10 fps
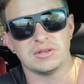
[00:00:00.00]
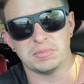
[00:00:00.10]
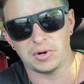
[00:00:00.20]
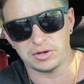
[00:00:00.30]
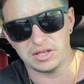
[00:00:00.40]
the
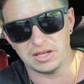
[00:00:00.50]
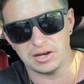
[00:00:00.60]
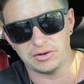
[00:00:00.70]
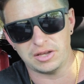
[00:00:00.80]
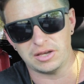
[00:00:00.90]
parking
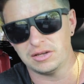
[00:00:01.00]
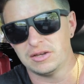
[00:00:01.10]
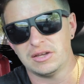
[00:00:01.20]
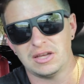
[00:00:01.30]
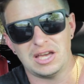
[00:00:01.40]
area
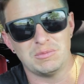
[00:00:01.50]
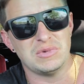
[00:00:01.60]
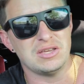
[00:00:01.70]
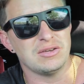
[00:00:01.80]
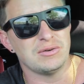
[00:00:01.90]
and
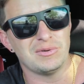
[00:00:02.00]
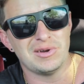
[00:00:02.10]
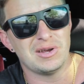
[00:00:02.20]
meet you,